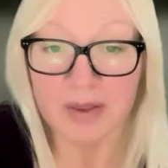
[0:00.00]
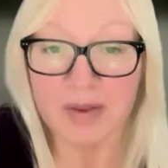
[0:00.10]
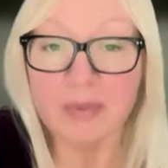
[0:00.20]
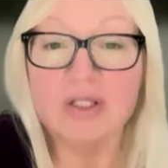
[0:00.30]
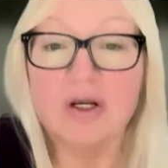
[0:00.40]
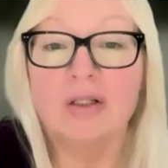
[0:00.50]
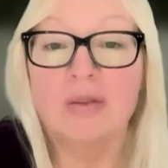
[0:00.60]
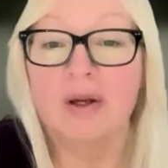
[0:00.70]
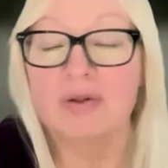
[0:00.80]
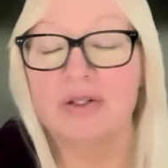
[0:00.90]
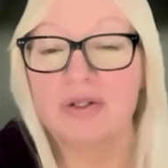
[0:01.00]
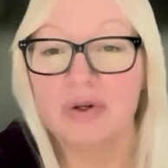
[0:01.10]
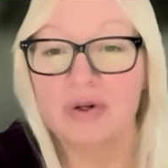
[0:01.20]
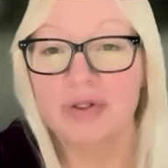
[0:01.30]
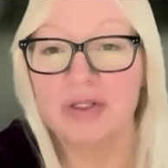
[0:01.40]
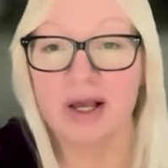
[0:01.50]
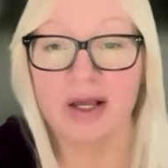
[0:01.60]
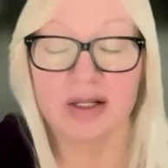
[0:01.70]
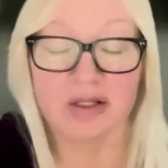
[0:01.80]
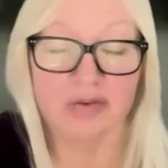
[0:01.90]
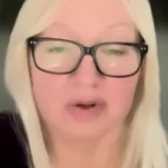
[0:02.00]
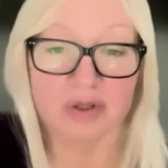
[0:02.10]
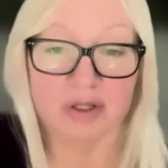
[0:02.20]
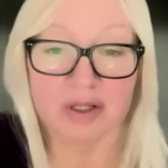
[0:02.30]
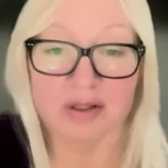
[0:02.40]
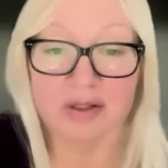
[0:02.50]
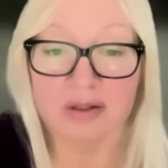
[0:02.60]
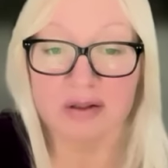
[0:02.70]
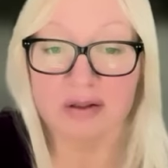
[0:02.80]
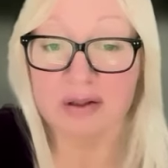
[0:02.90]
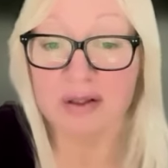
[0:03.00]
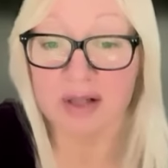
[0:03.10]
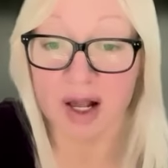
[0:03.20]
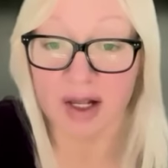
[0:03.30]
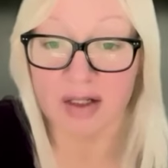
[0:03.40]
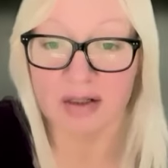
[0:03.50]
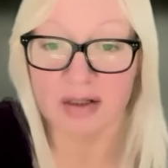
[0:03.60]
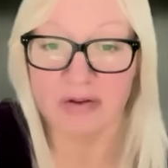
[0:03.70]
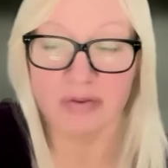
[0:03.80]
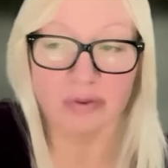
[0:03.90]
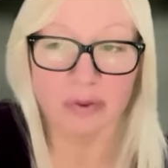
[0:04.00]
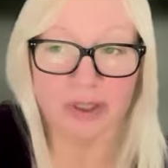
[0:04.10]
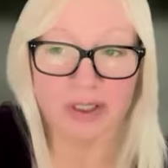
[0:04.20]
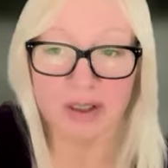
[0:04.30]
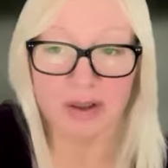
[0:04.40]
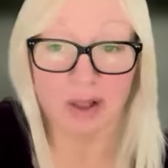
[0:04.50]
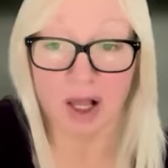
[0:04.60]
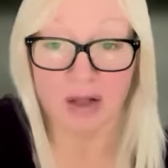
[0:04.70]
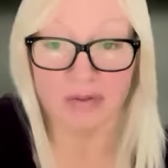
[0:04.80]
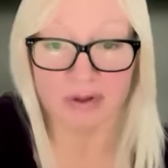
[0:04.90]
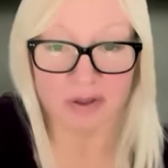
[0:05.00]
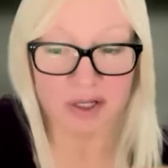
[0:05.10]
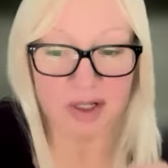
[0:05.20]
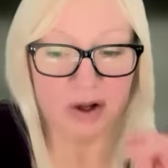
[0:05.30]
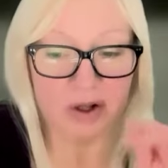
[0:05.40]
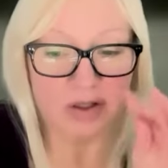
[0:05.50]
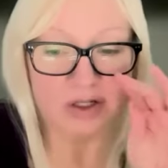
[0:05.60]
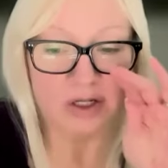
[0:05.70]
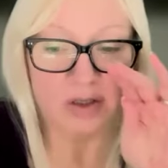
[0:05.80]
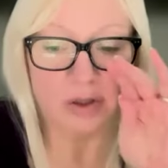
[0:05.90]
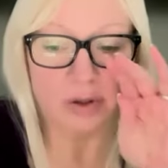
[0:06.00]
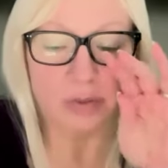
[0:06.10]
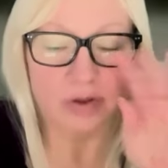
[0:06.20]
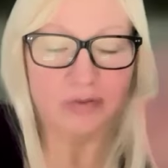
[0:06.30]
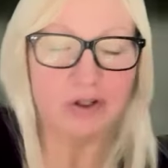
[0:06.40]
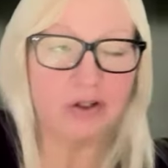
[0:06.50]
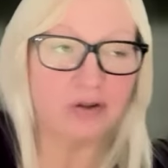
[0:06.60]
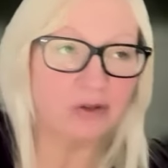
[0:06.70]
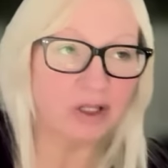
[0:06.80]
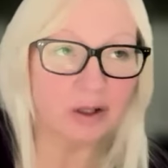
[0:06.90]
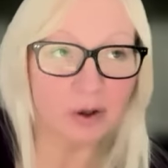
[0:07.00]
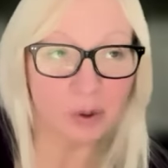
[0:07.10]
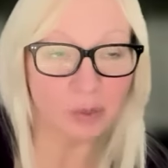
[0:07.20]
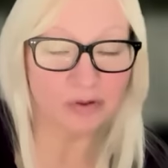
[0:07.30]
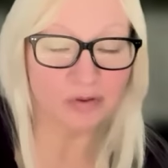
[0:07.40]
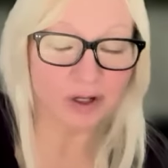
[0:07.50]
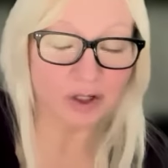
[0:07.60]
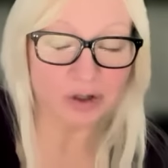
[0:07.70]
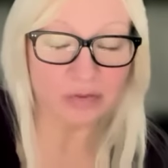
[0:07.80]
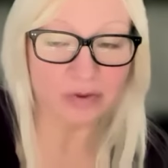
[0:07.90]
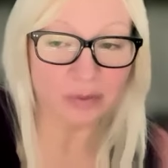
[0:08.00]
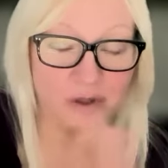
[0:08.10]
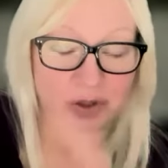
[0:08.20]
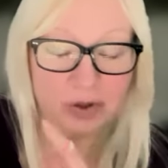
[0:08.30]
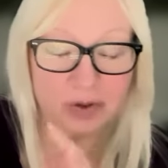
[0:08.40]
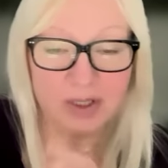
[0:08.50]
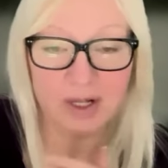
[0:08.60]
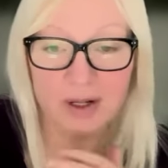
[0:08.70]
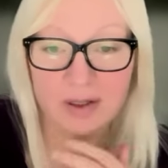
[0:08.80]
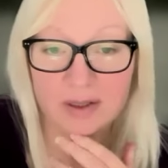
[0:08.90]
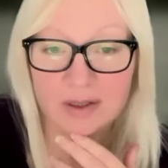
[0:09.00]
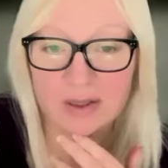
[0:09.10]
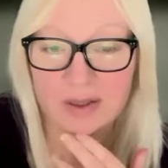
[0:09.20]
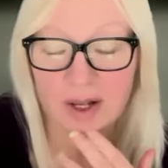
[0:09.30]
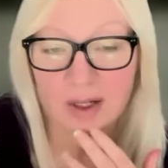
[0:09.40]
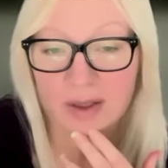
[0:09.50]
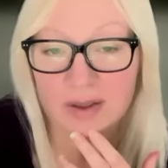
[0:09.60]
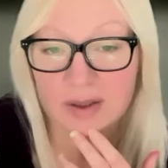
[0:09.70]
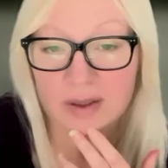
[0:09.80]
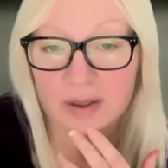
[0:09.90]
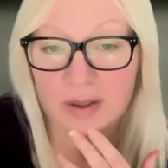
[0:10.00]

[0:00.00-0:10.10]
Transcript: Then we talked about pseudoscience versus science, and Freud did a lot for psychology in terms of shifting their whole profession from pseudoscience to science.